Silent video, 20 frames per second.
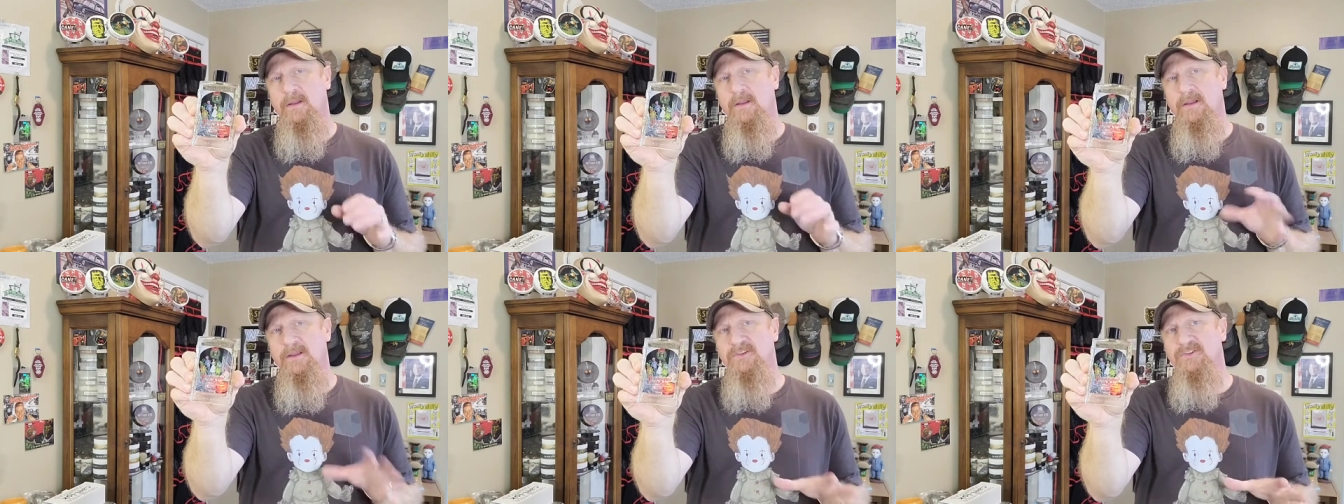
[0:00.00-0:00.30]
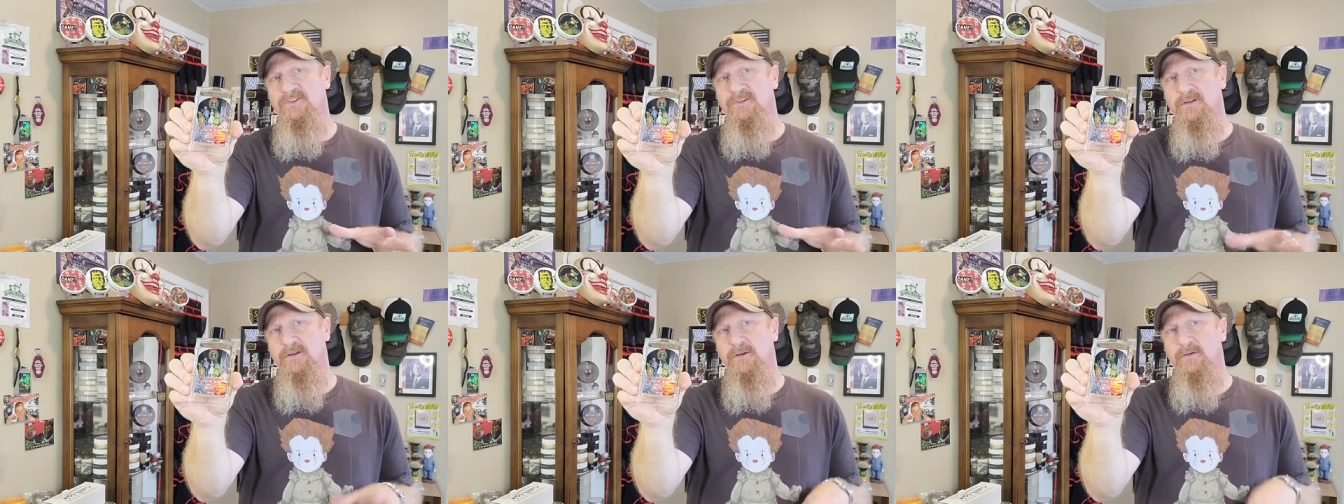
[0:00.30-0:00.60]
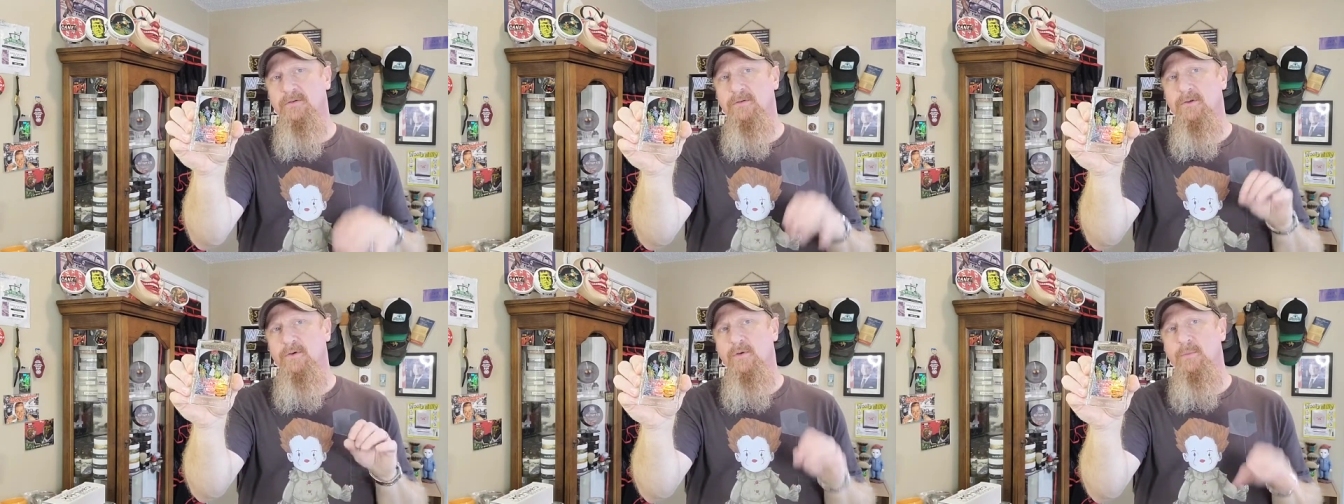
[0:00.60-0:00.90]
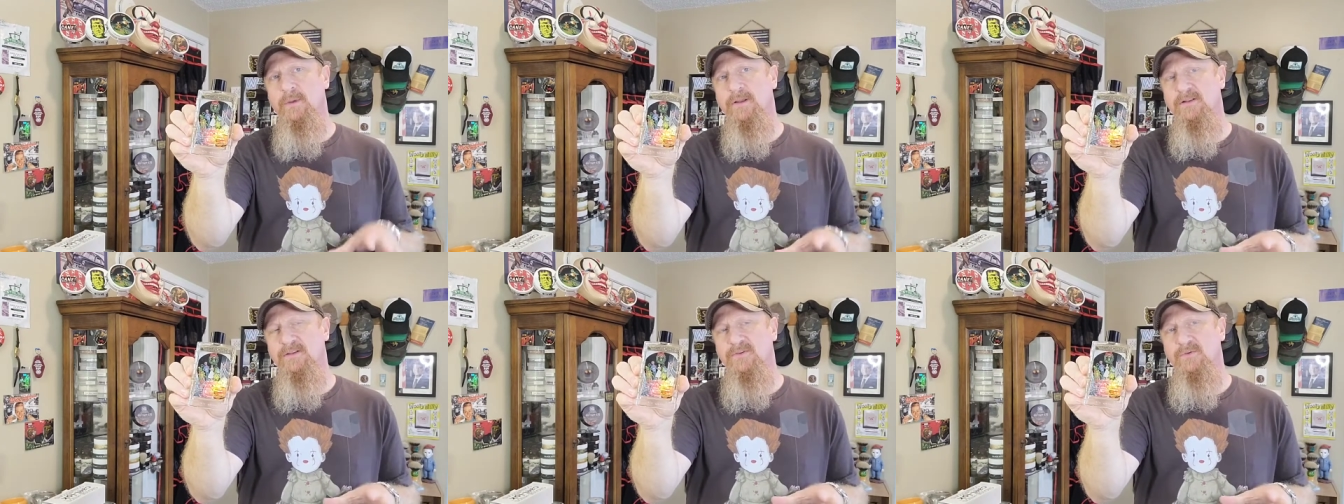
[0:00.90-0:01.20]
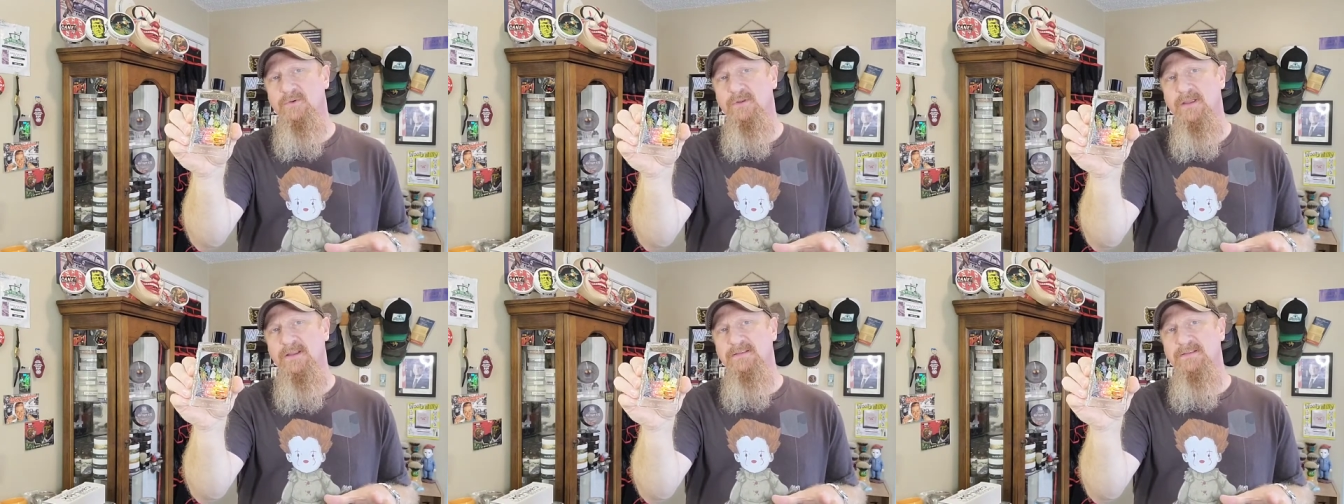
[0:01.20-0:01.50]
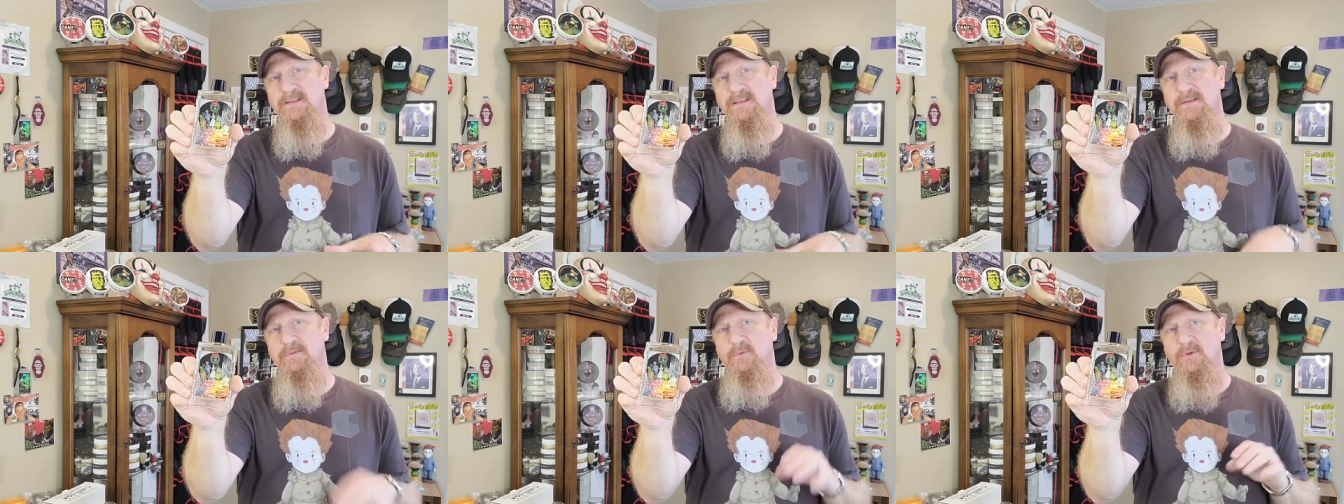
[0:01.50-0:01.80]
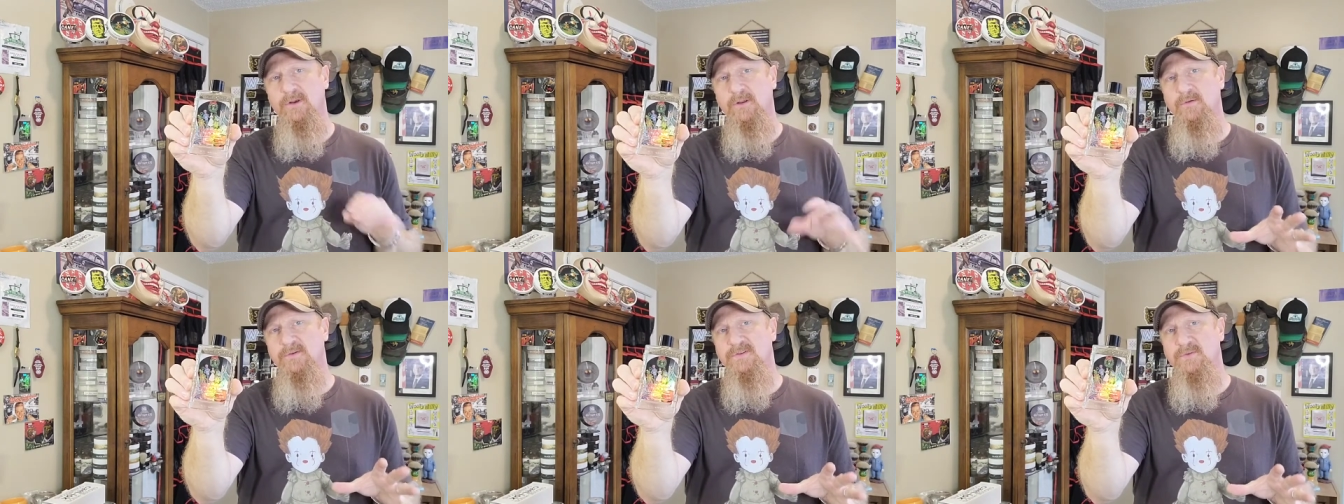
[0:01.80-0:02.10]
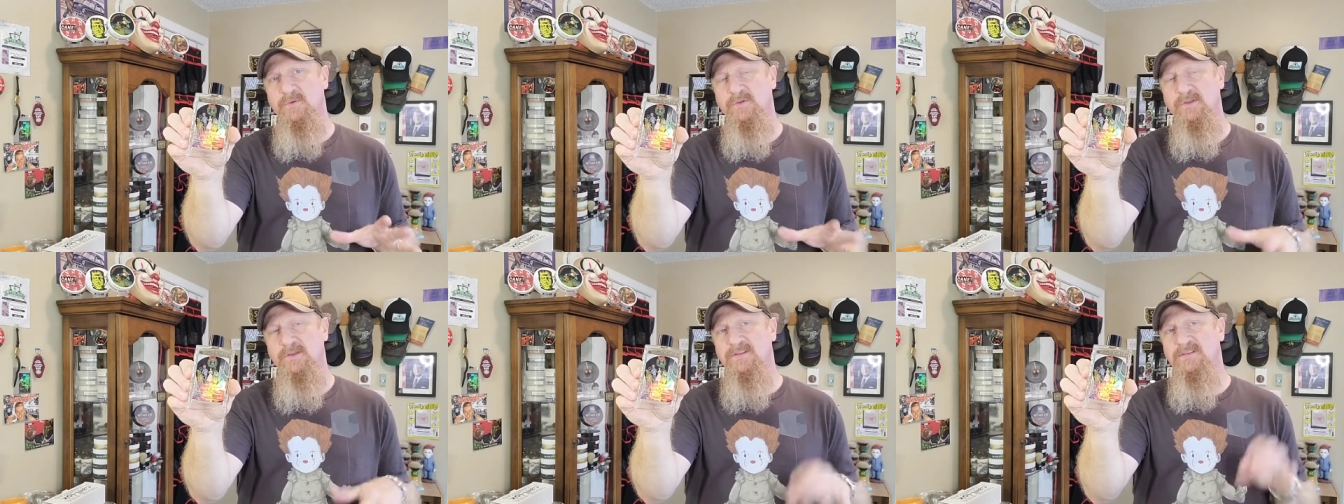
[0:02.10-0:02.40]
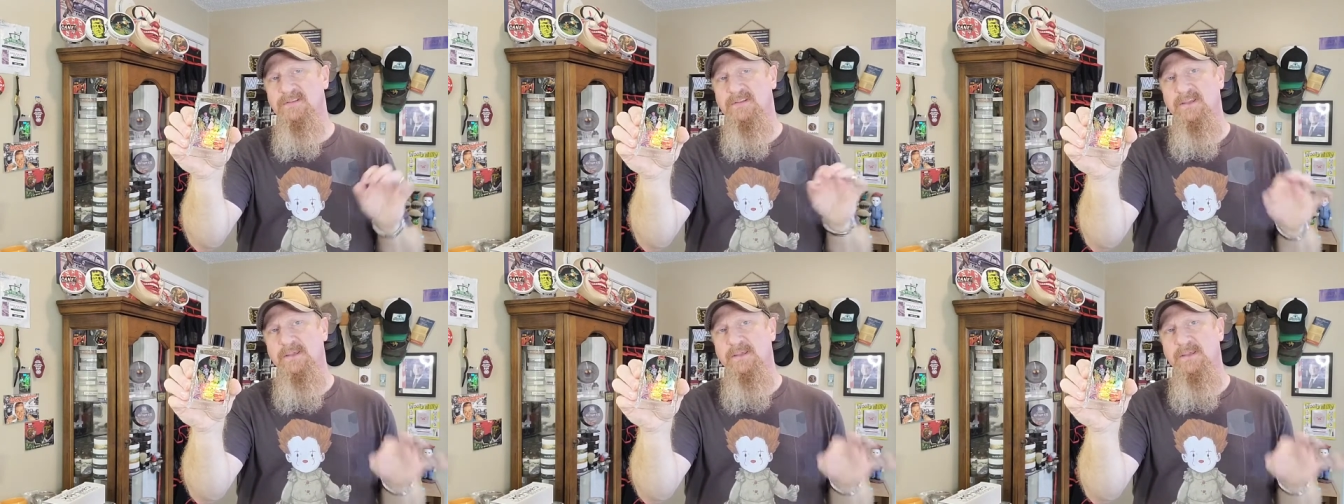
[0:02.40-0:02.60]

each year, going back to 2018 when it was released,